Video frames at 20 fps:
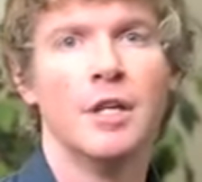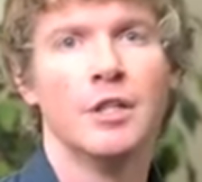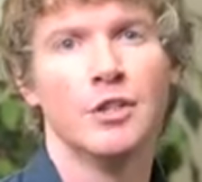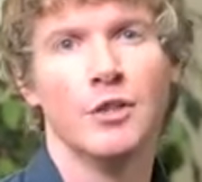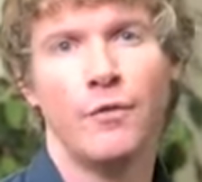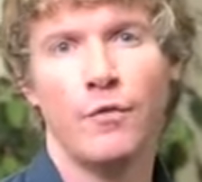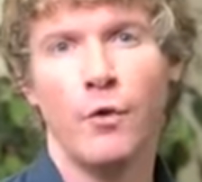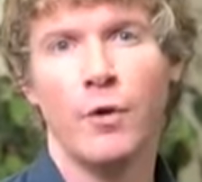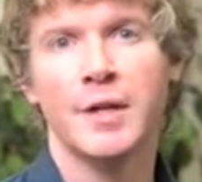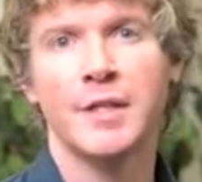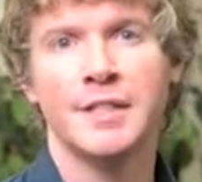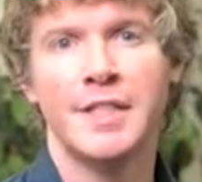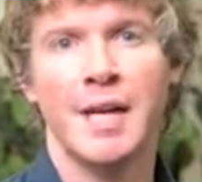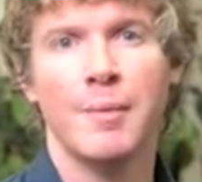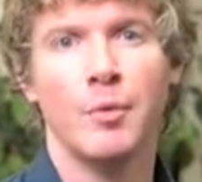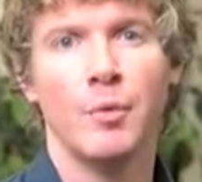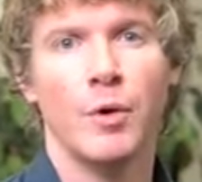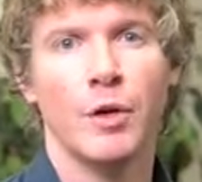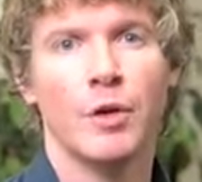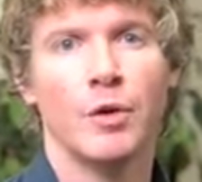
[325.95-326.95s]
So for
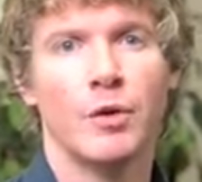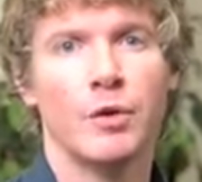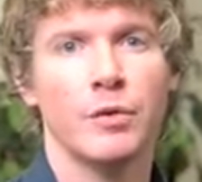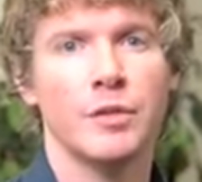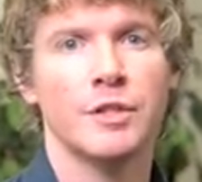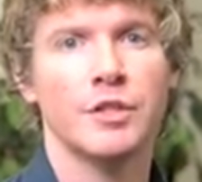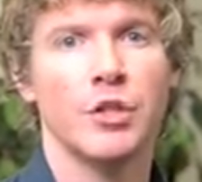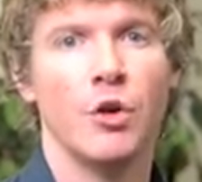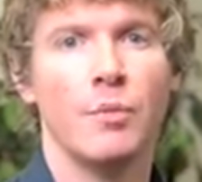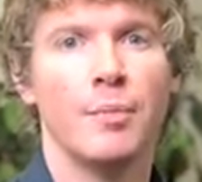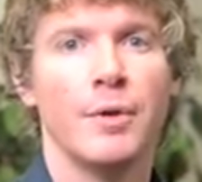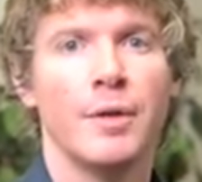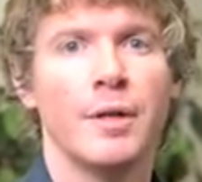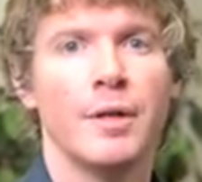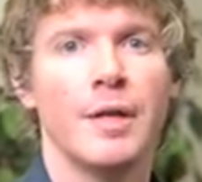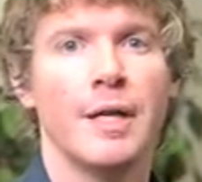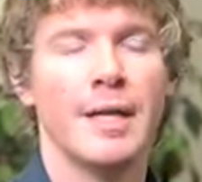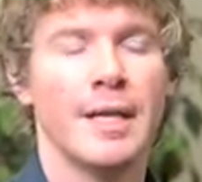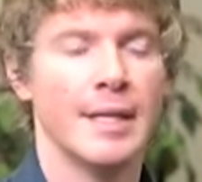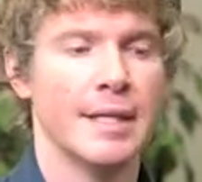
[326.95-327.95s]
example, what currently is
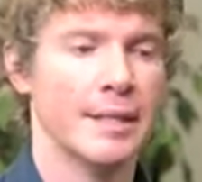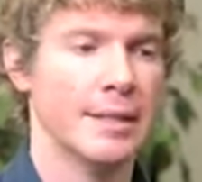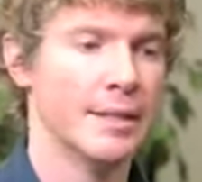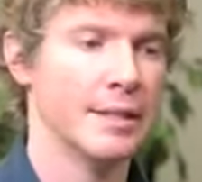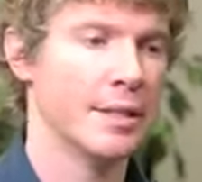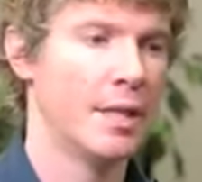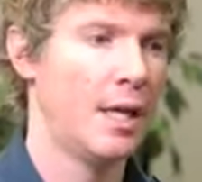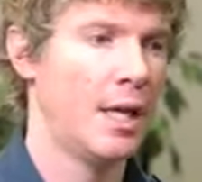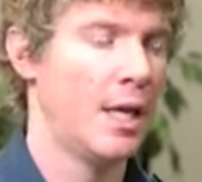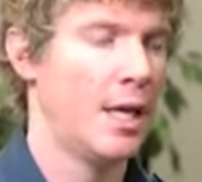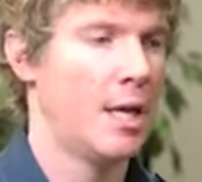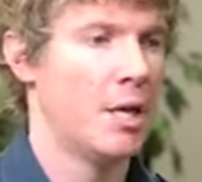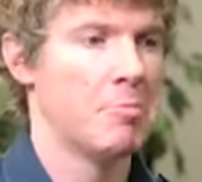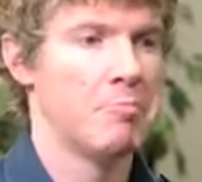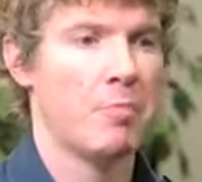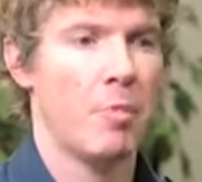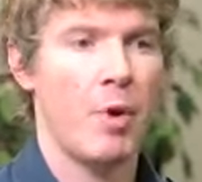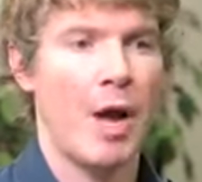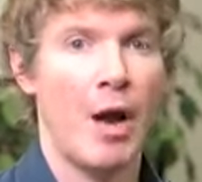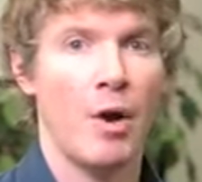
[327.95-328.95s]
open is
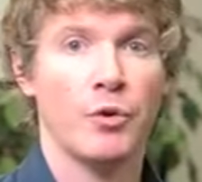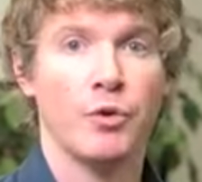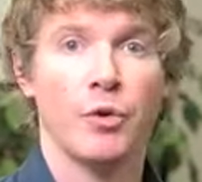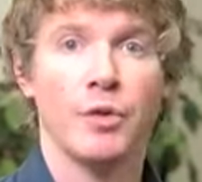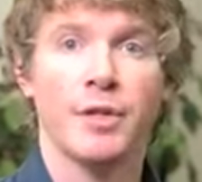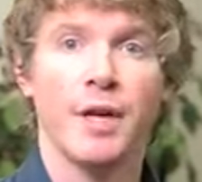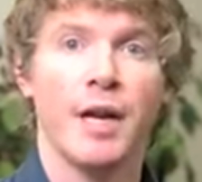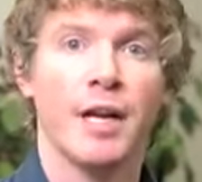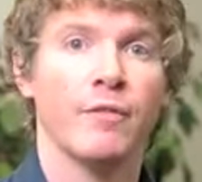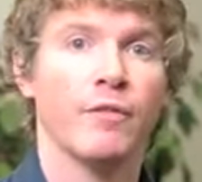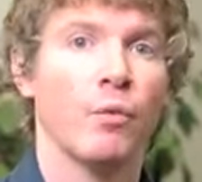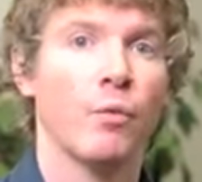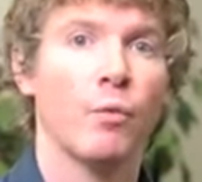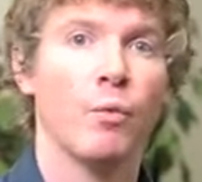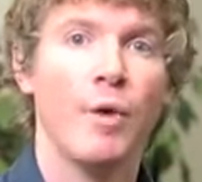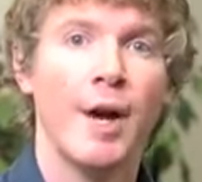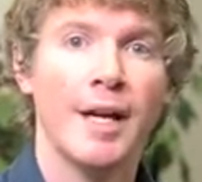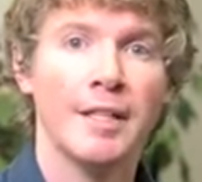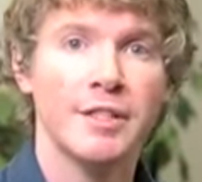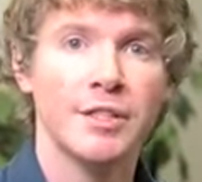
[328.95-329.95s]
outdoor dining for
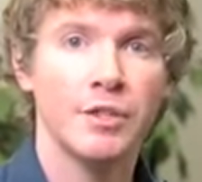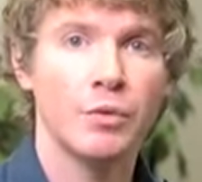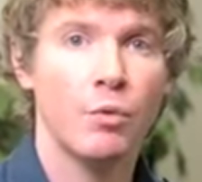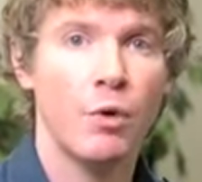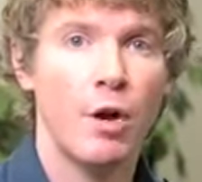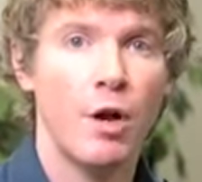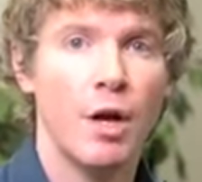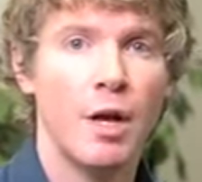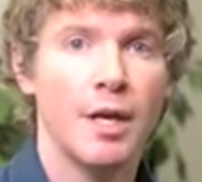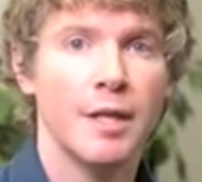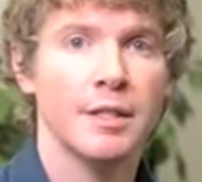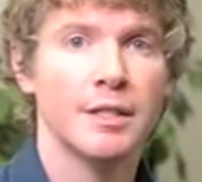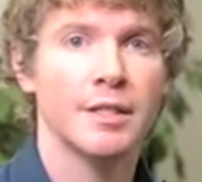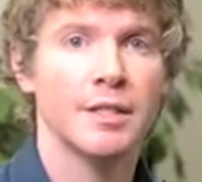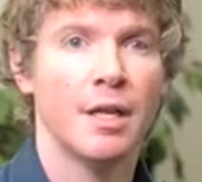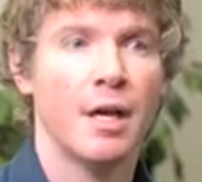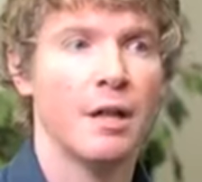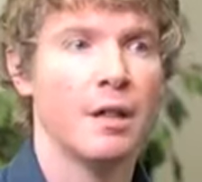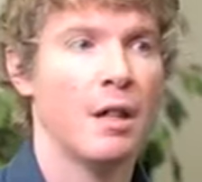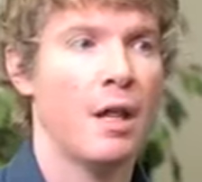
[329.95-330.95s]

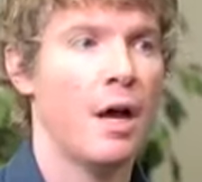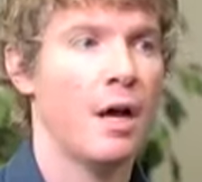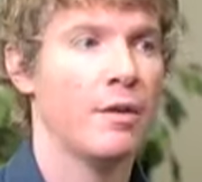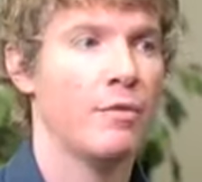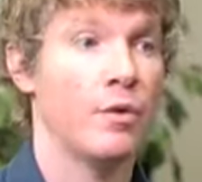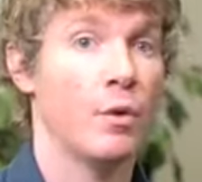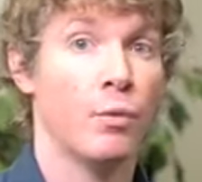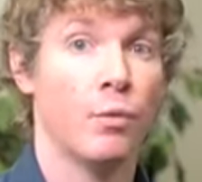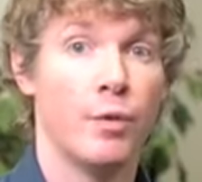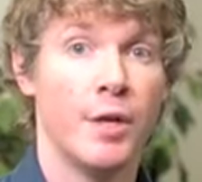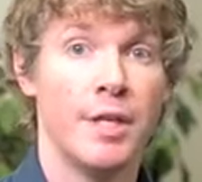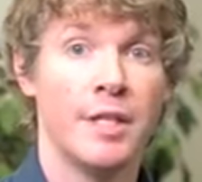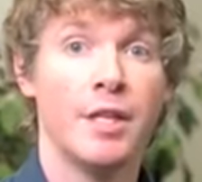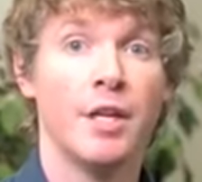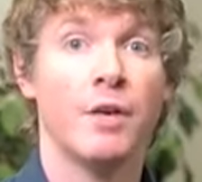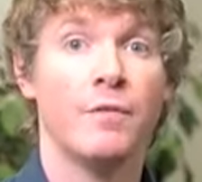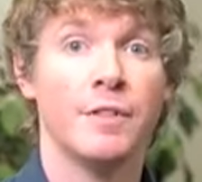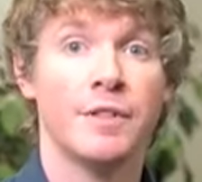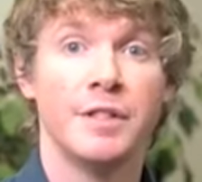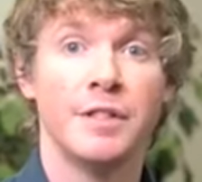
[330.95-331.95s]
restaurants, a lot of the
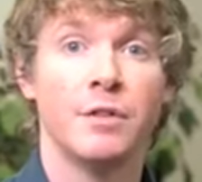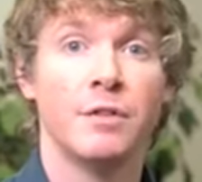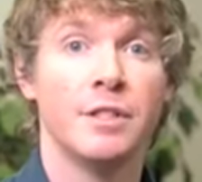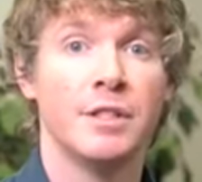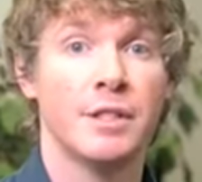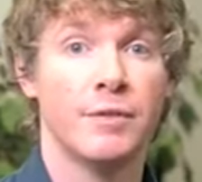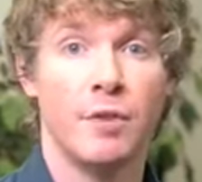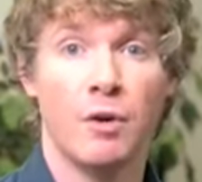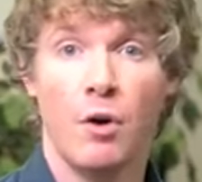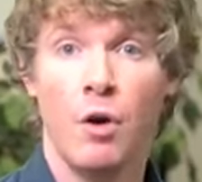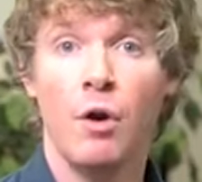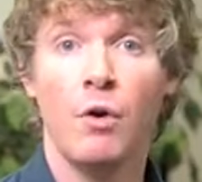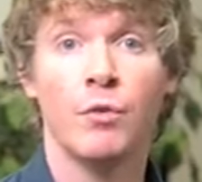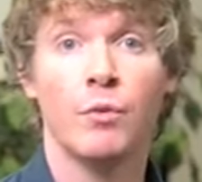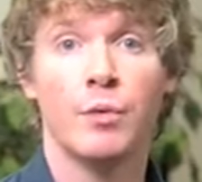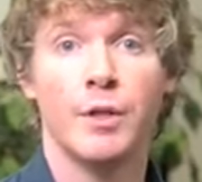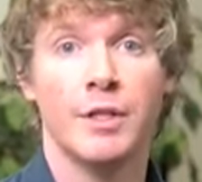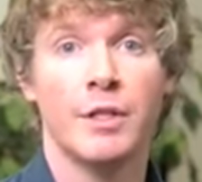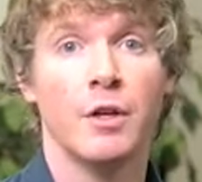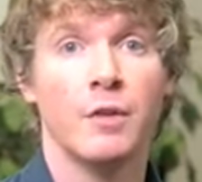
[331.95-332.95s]
retail facilities, if not all
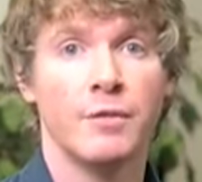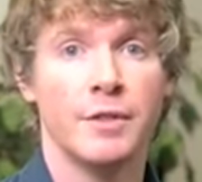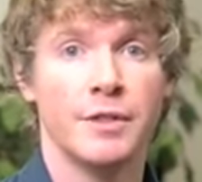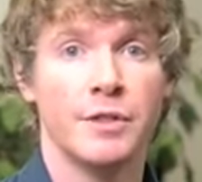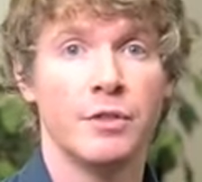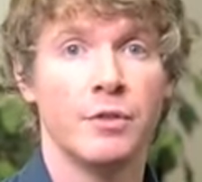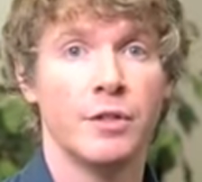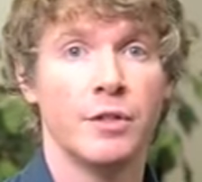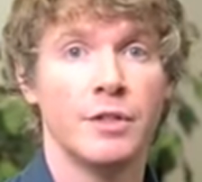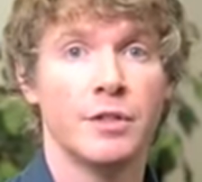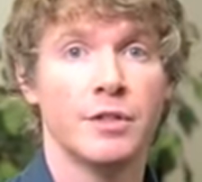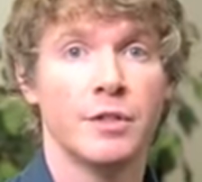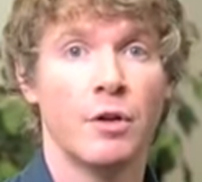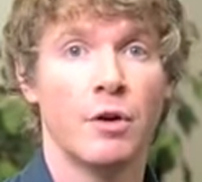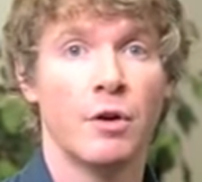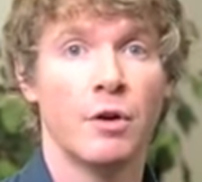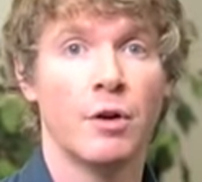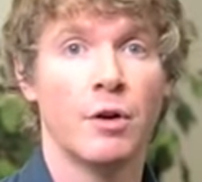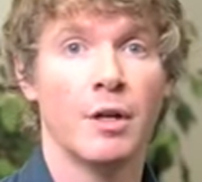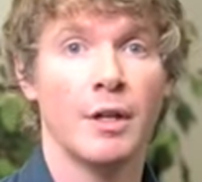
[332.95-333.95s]
the retail facilities
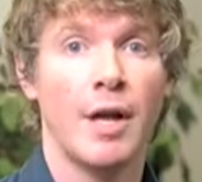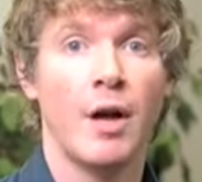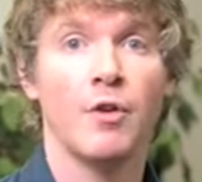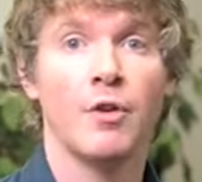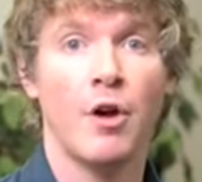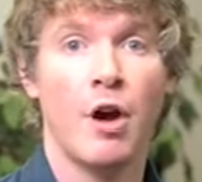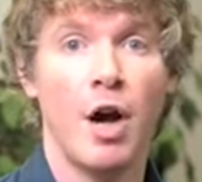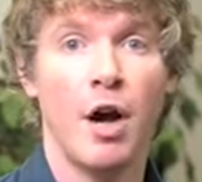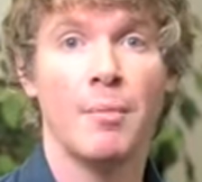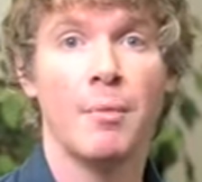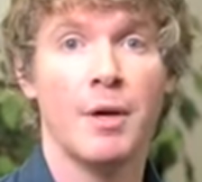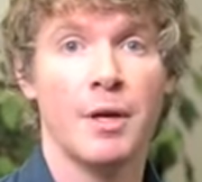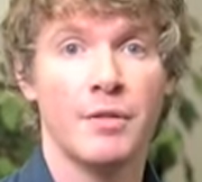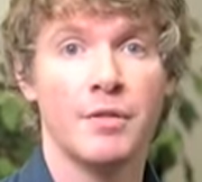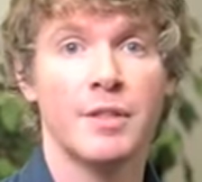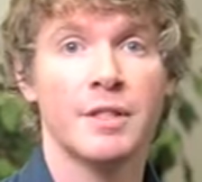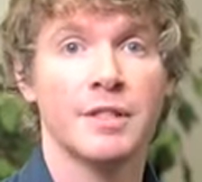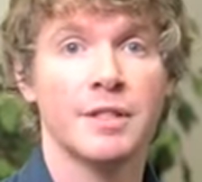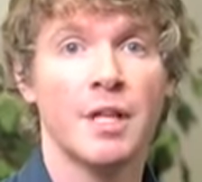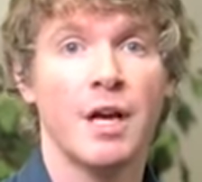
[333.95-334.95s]
are allowed to operate
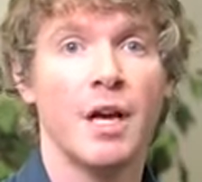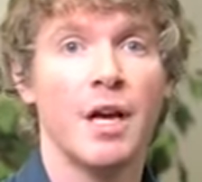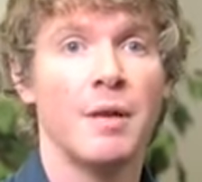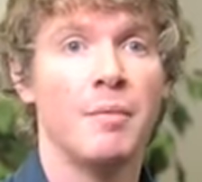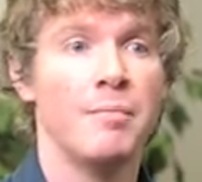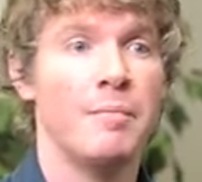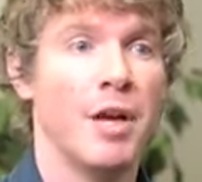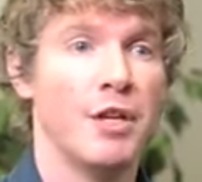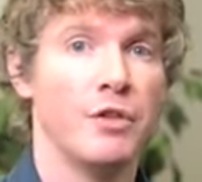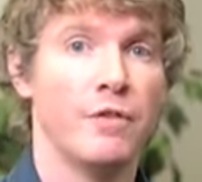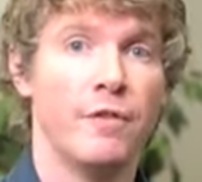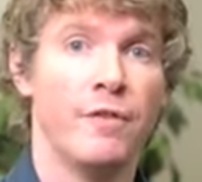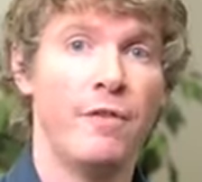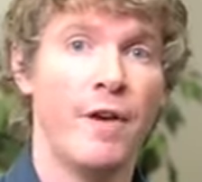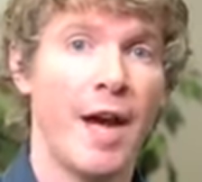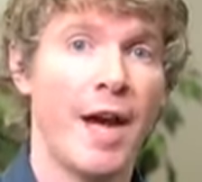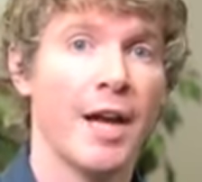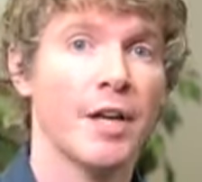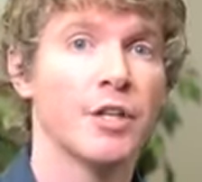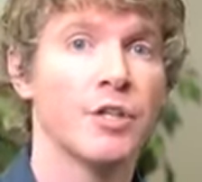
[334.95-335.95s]
at this time,
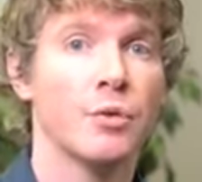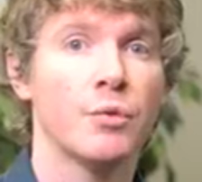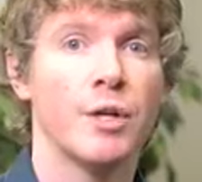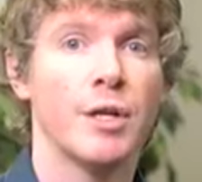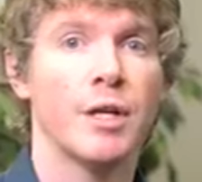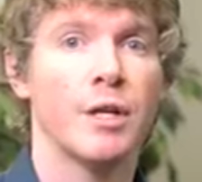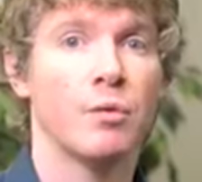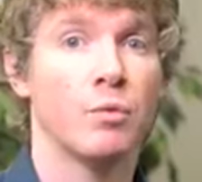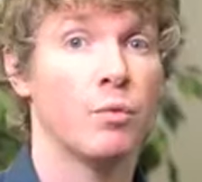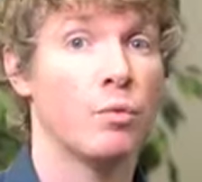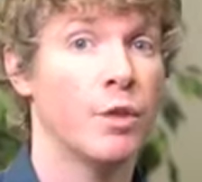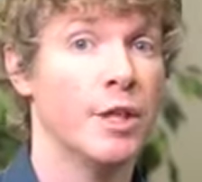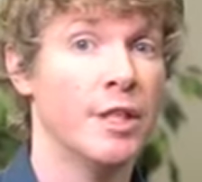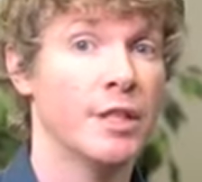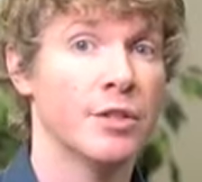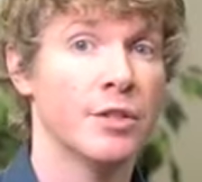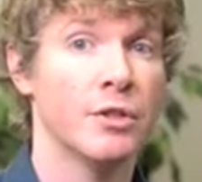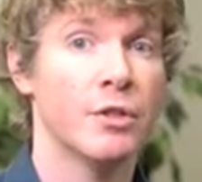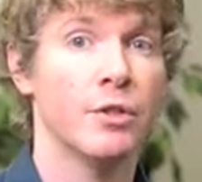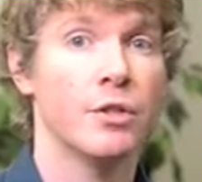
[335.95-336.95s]
manufacturing,
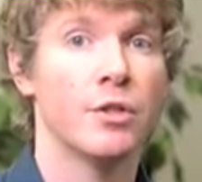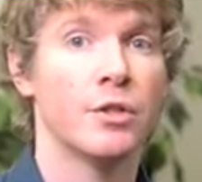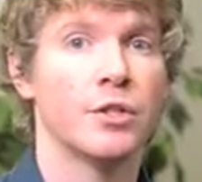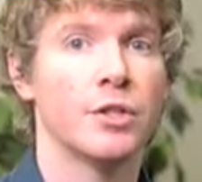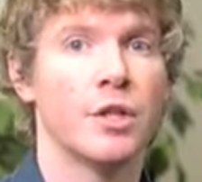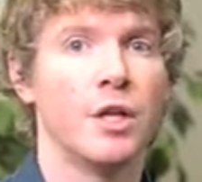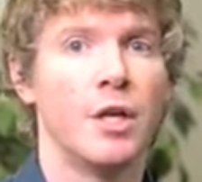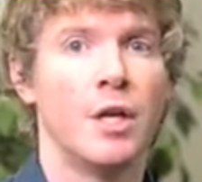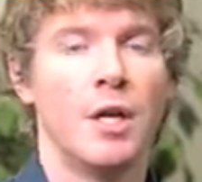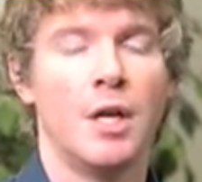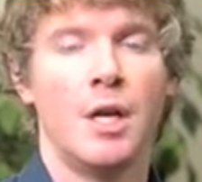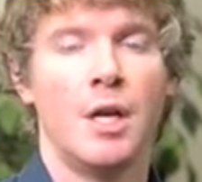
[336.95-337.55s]
research,